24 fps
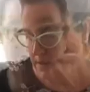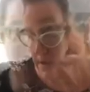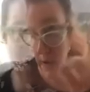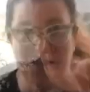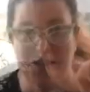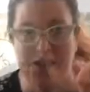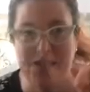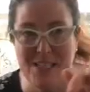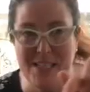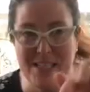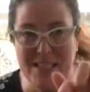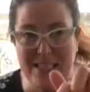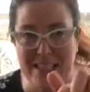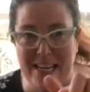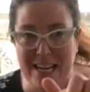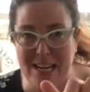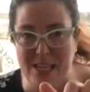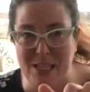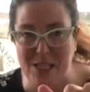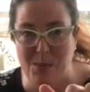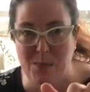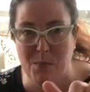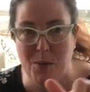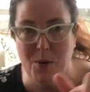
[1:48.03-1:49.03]
Here's a
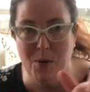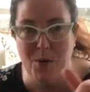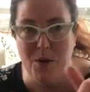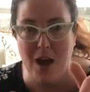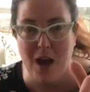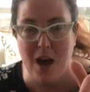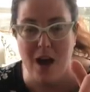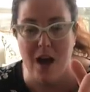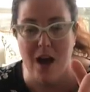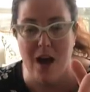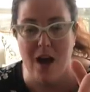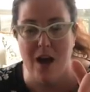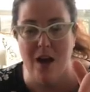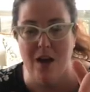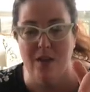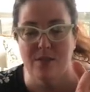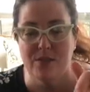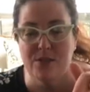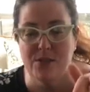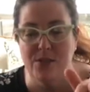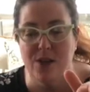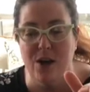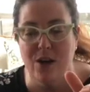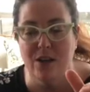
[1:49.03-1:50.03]
teaspoon
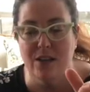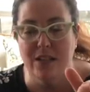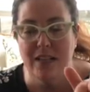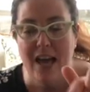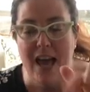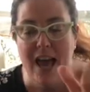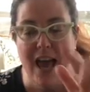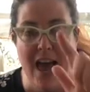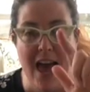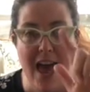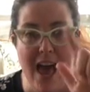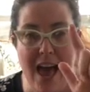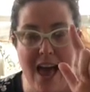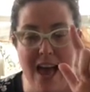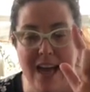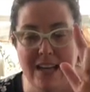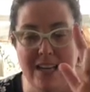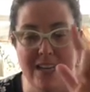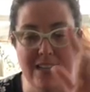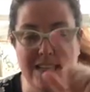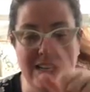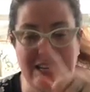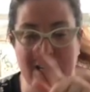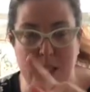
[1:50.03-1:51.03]
of salt
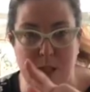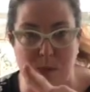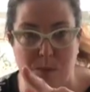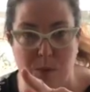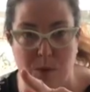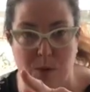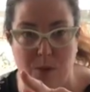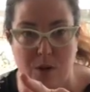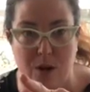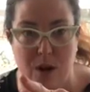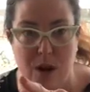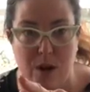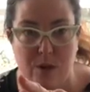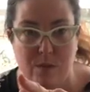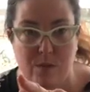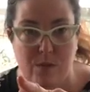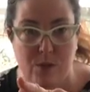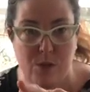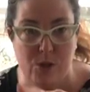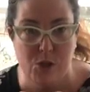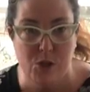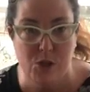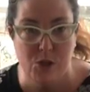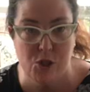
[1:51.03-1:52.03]
and a teaspoon of
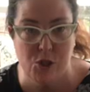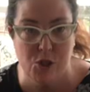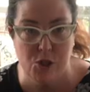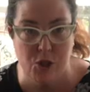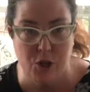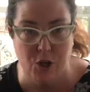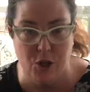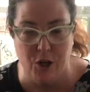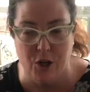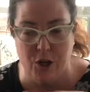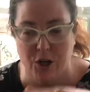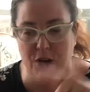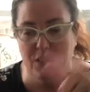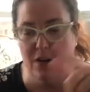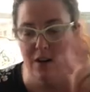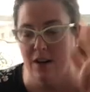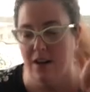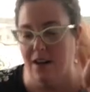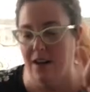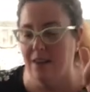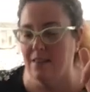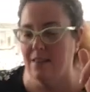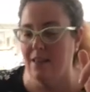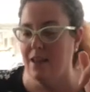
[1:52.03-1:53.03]

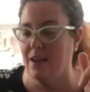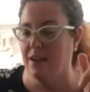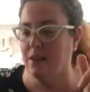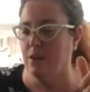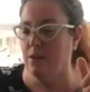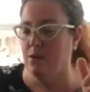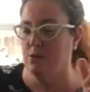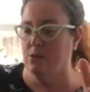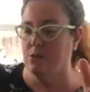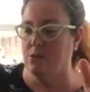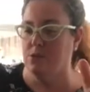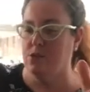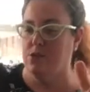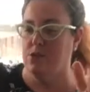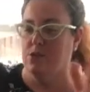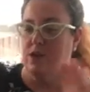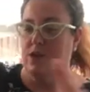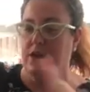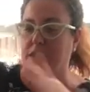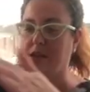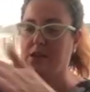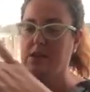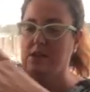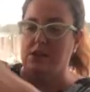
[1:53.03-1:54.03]
sugar, and that goes
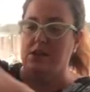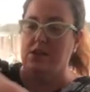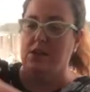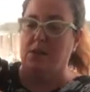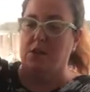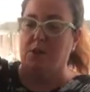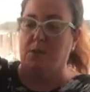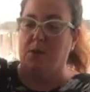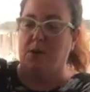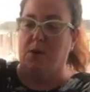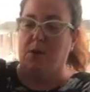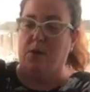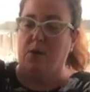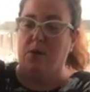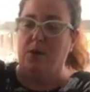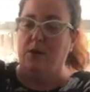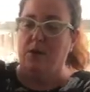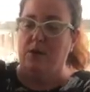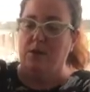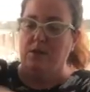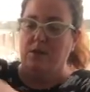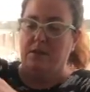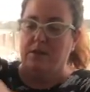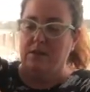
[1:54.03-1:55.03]
straight into your
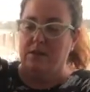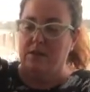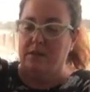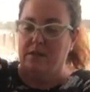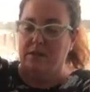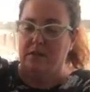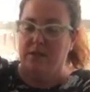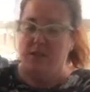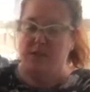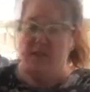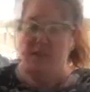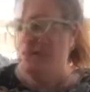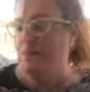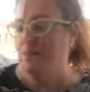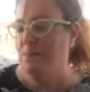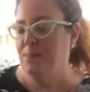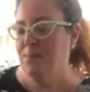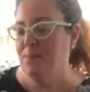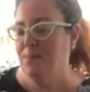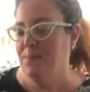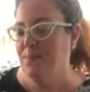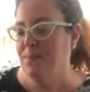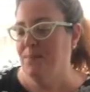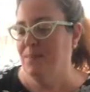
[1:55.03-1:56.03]
bowl.
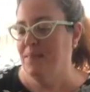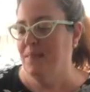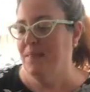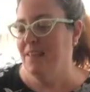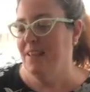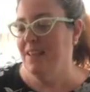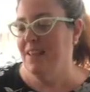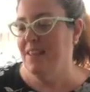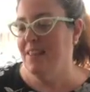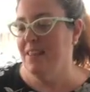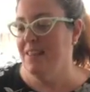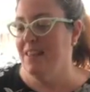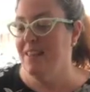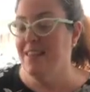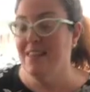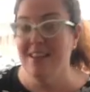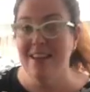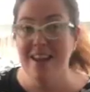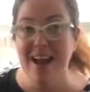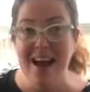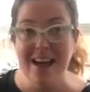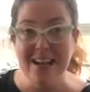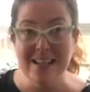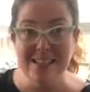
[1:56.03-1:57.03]
And then the
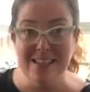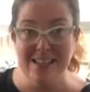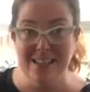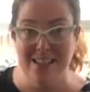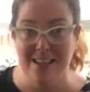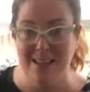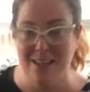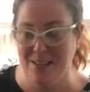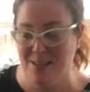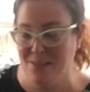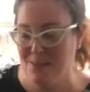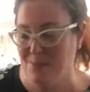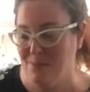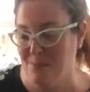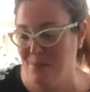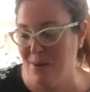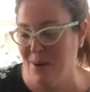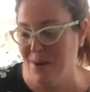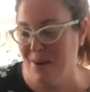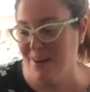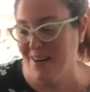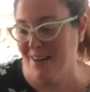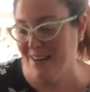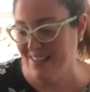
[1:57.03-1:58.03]
nastiest
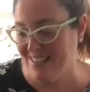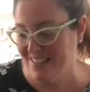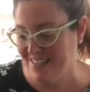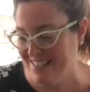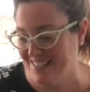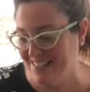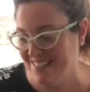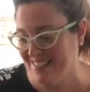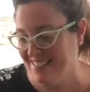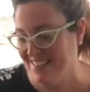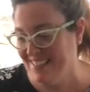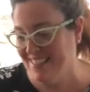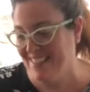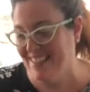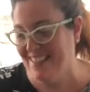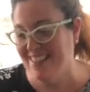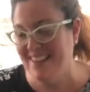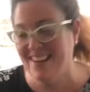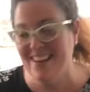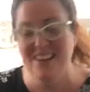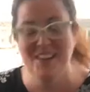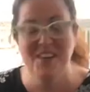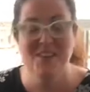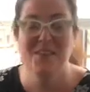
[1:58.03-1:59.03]
part,
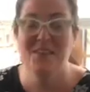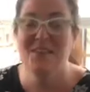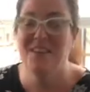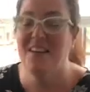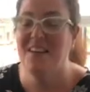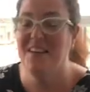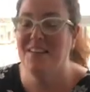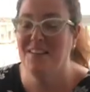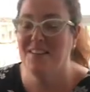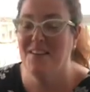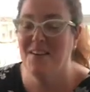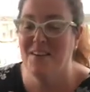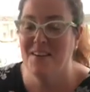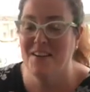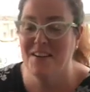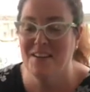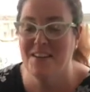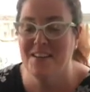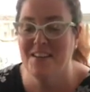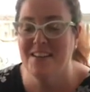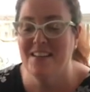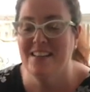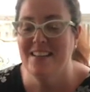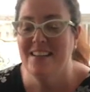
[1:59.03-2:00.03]
and I don't like
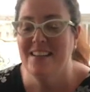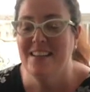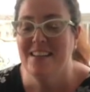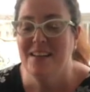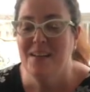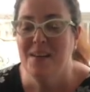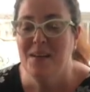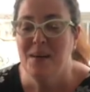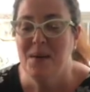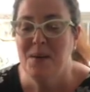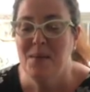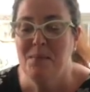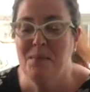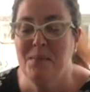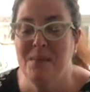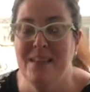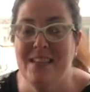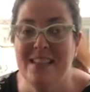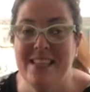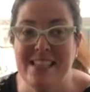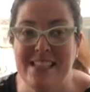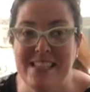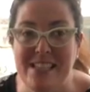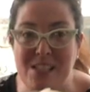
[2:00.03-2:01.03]
lard,
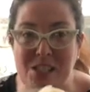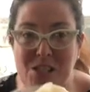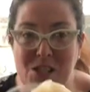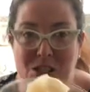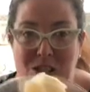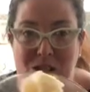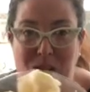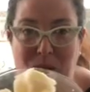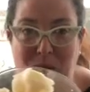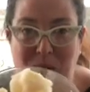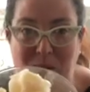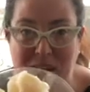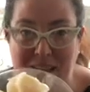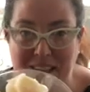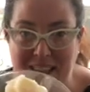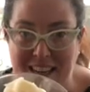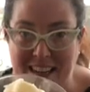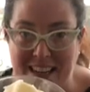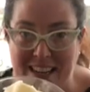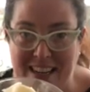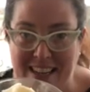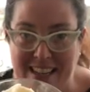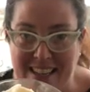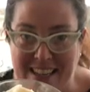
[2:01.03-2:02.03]
but this is
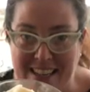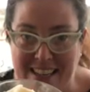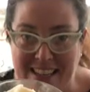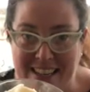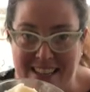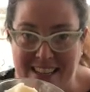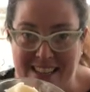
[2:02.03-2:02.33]
shortening.